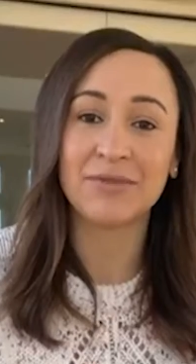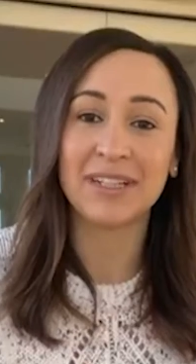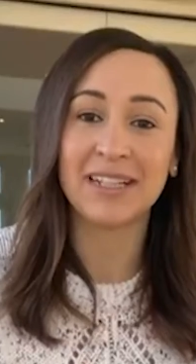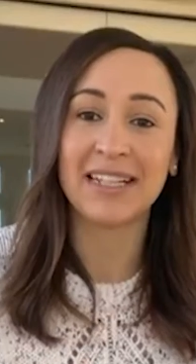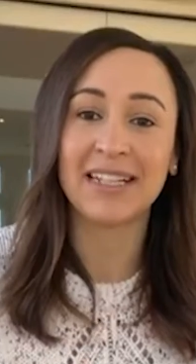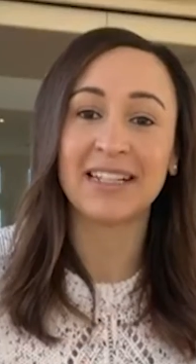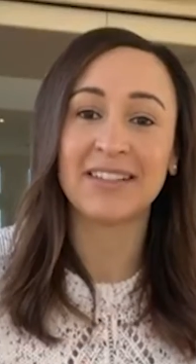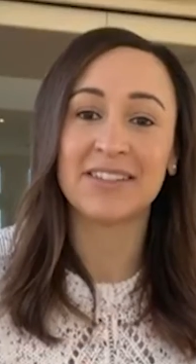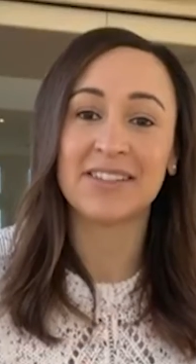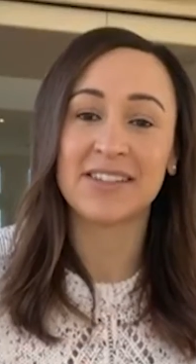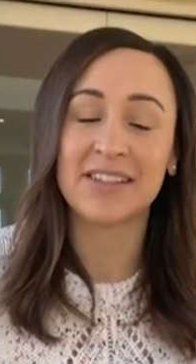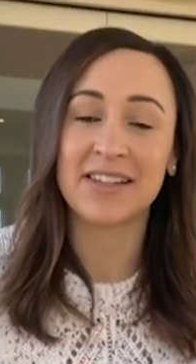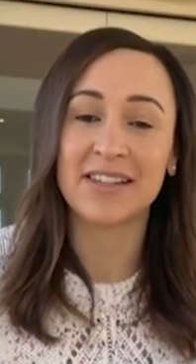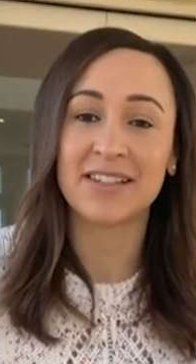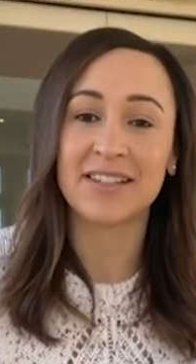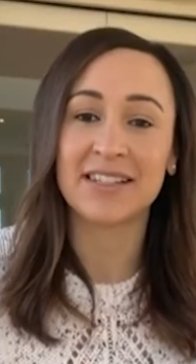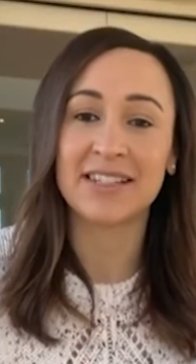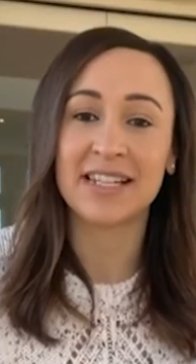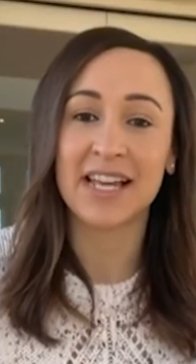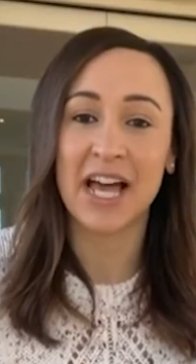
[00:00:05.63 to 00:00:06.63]
really
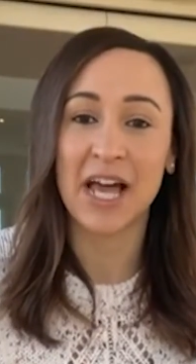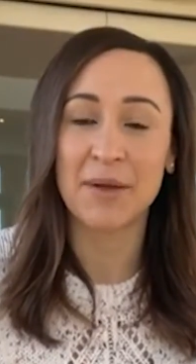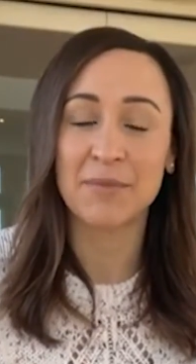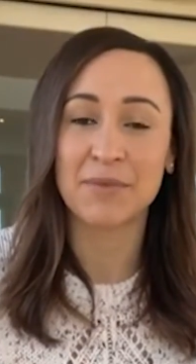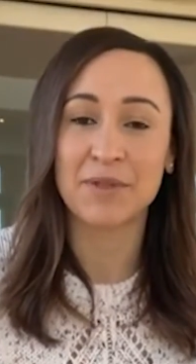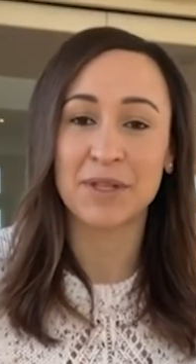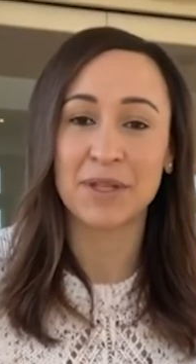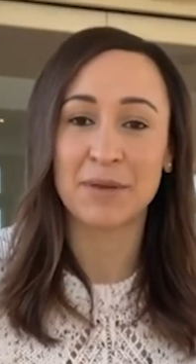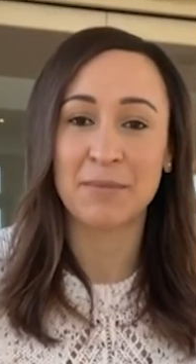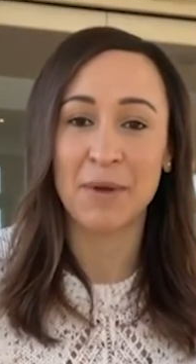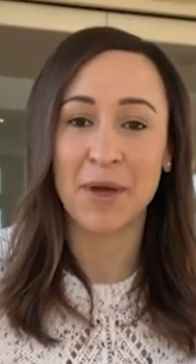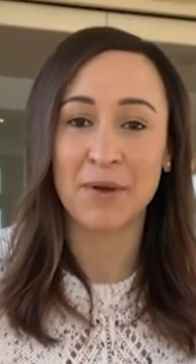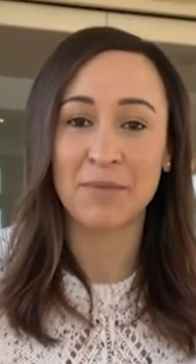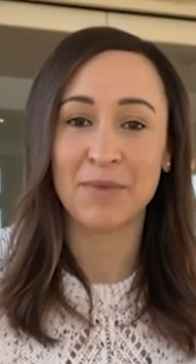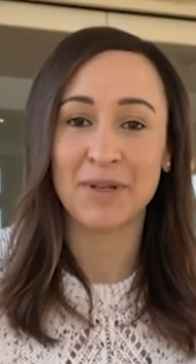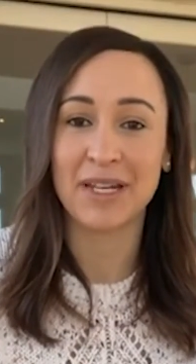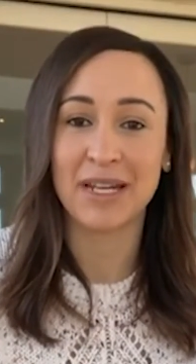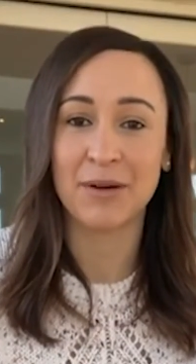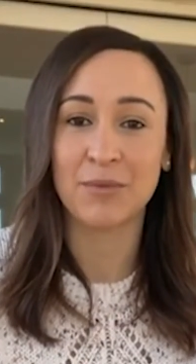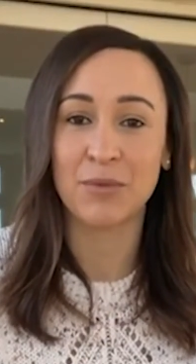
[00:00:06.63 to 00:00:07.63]
uncertain times at the
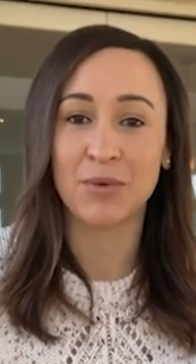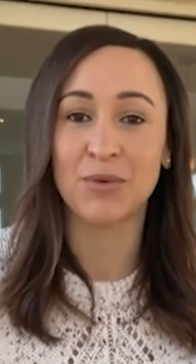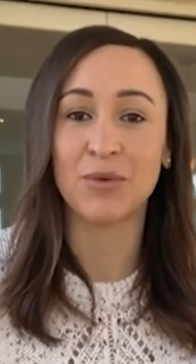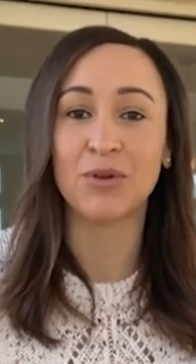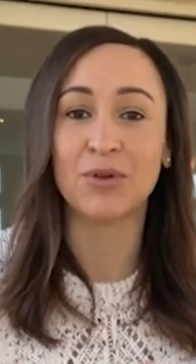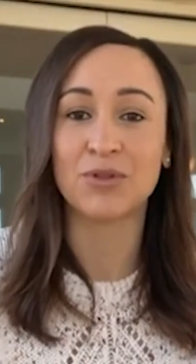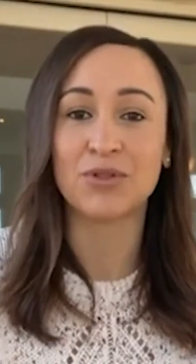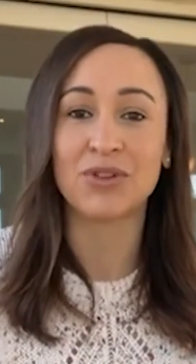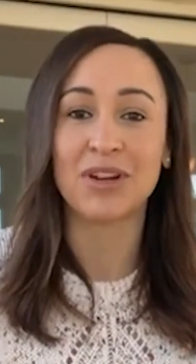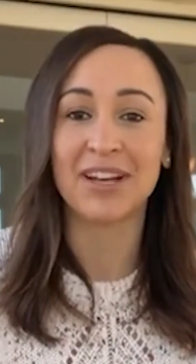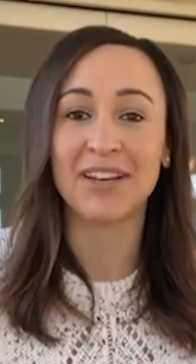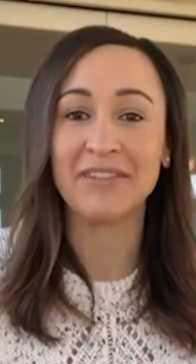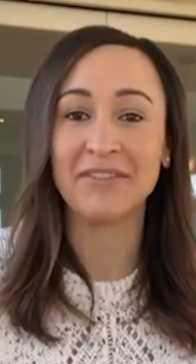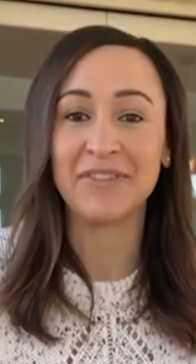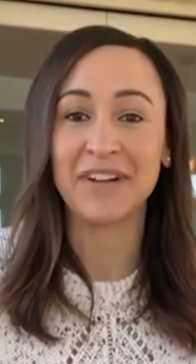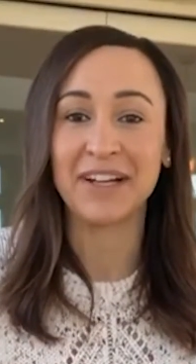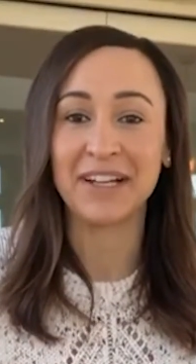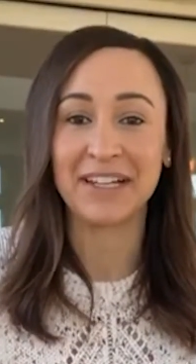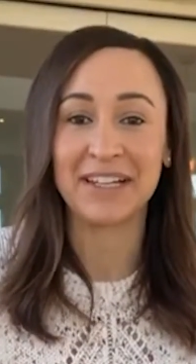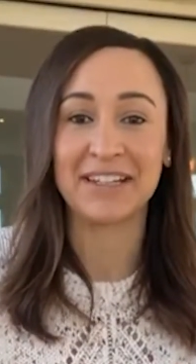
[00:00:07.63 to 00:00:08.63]
moment and we're all trying to
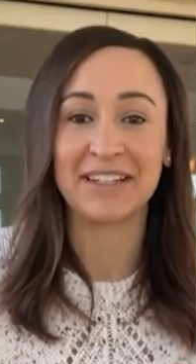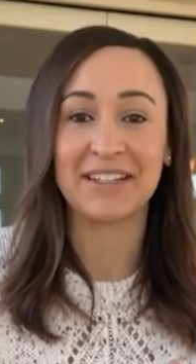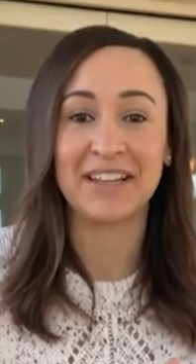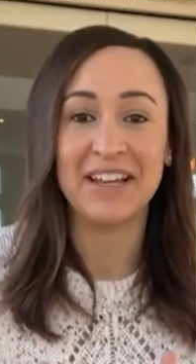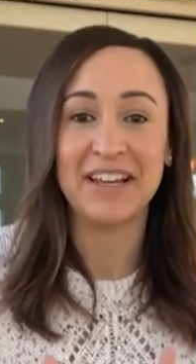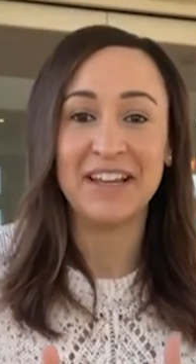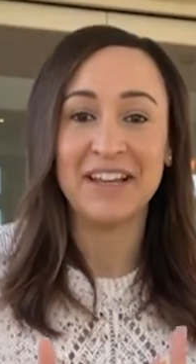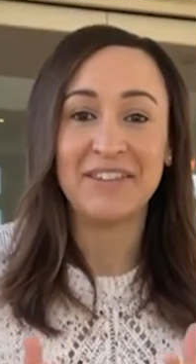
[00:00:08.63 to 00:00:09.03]
find